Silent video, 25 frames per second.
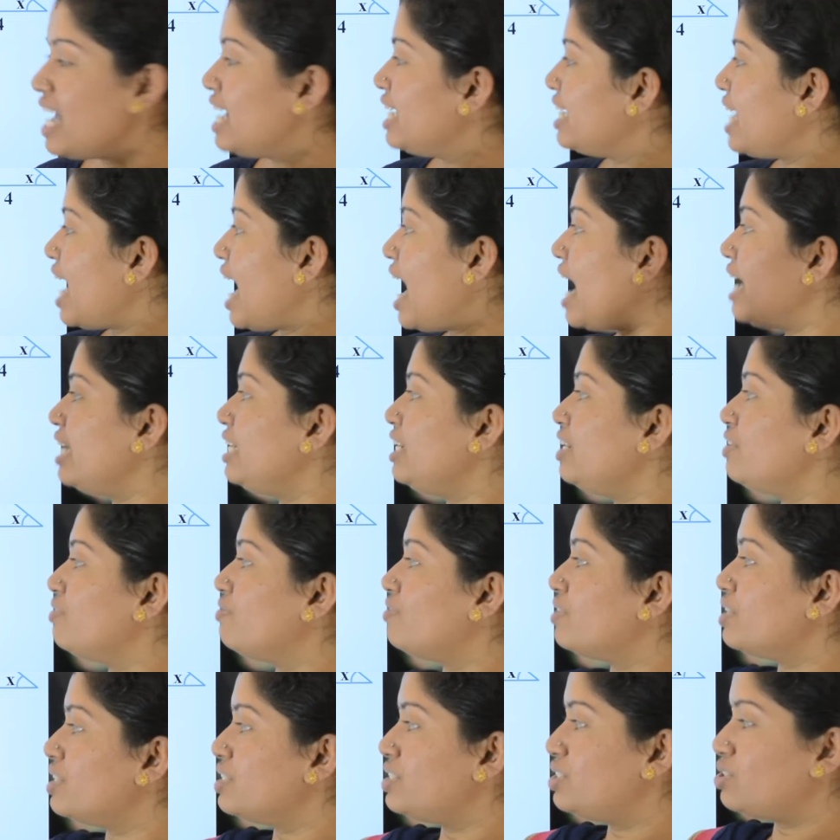tan
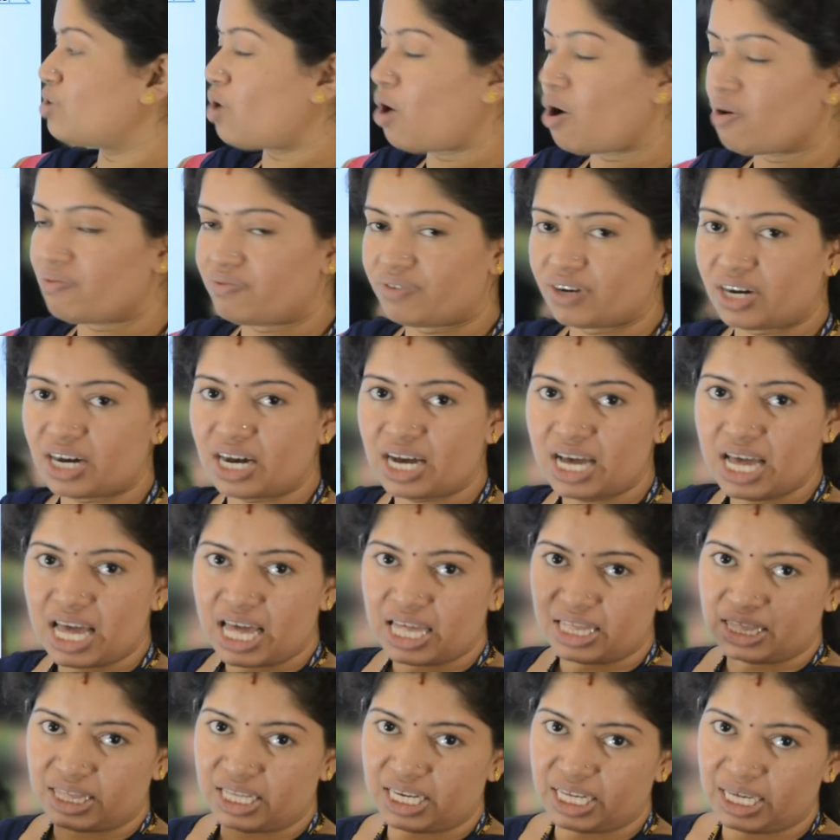inverse of
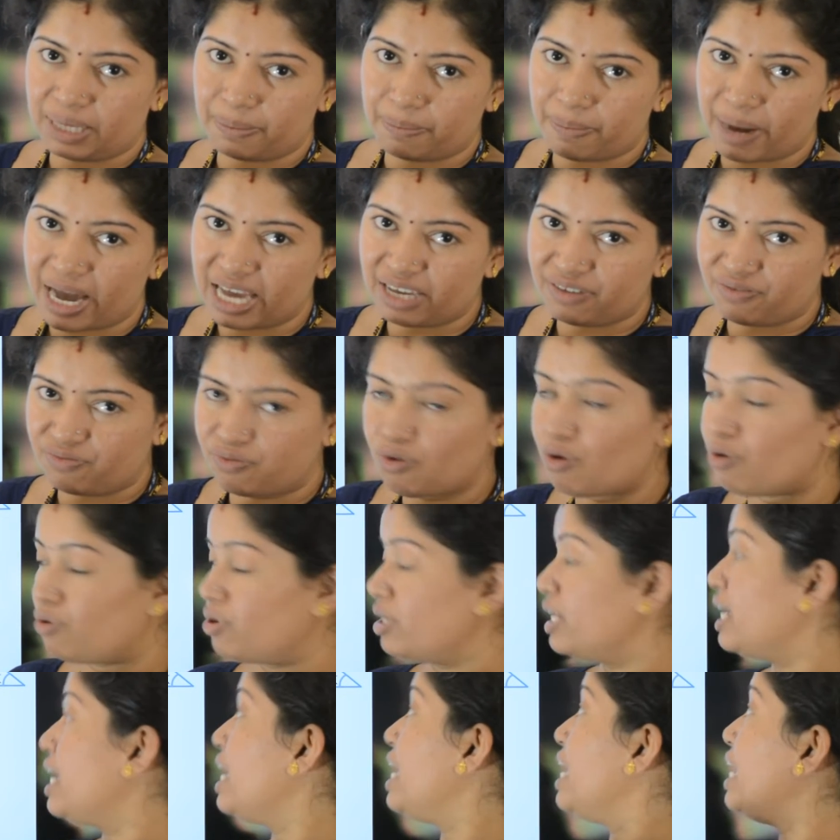3 by
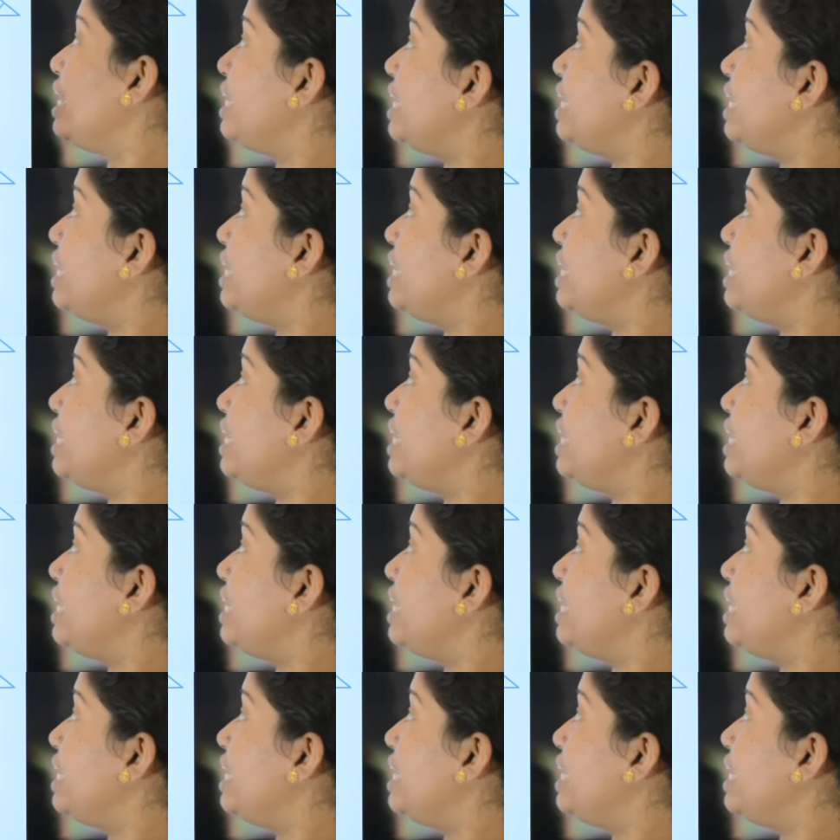4.